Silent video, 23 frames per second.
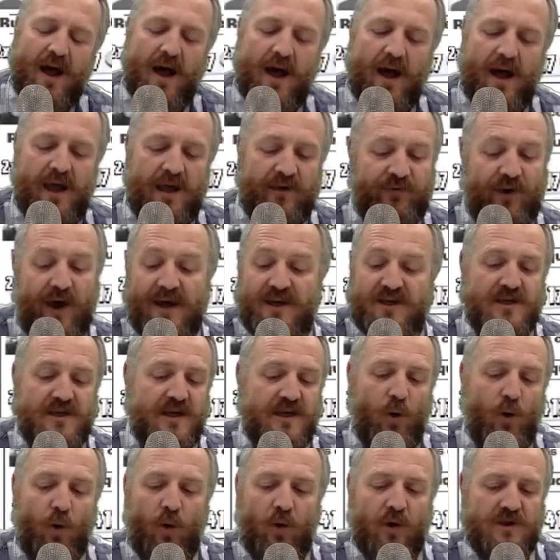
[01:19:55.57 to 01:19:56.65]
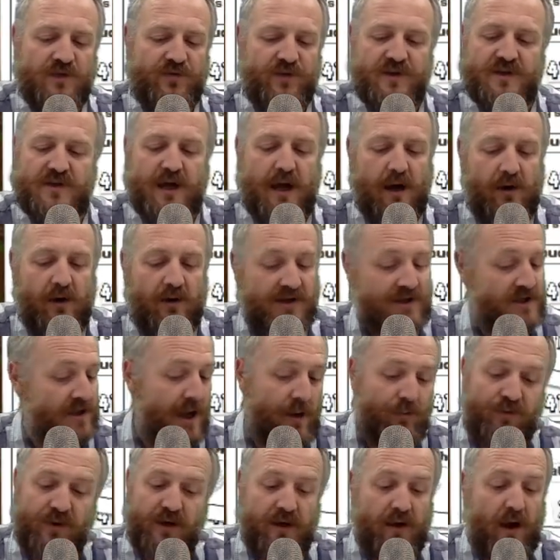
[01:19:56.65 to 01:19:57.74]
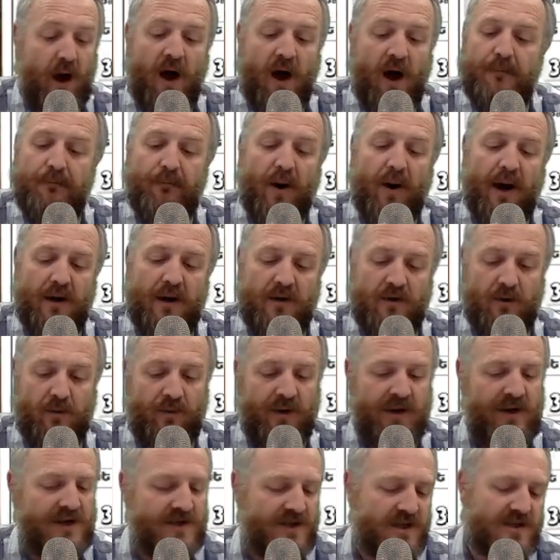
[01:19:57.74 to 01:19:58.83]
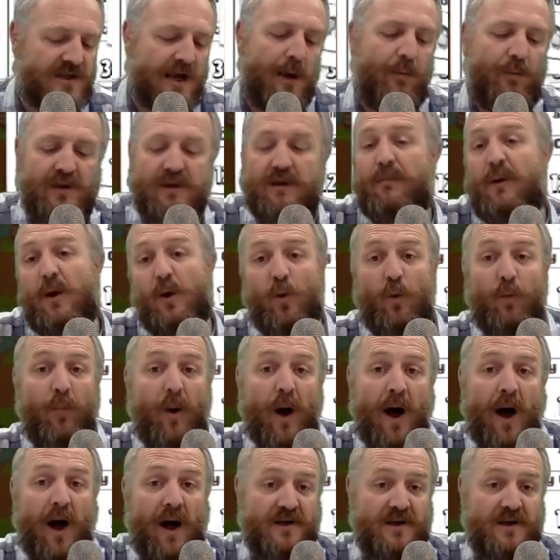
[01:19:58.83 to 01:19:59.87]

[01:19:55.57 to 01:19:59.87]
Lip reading: If I see ores for sale, the same thing, I buy them. And it's the same with the metal bars.